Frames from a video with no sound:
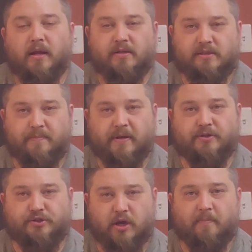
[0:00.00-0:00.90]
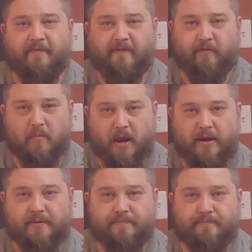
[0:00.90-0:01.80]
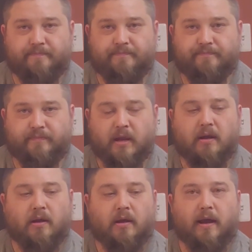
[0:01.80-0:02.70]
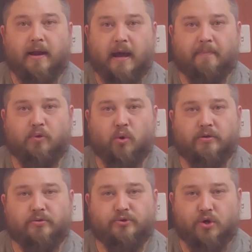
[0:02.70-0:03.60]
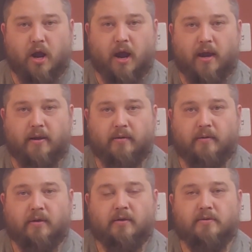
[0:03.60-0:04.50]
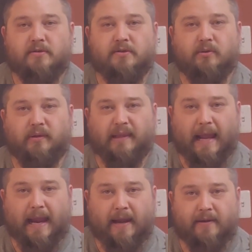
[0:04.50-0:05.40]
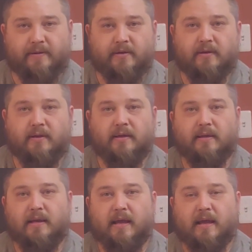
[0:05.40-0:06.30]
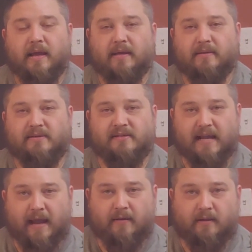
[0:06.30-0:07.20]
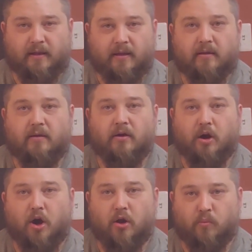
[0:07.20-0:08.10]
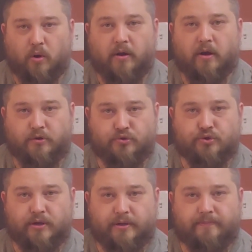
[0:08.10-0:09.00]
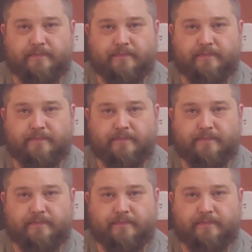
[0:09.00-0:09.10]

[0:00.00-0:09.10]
That's the biggest jump I've ever made. And I'm going to try to land exactly on 100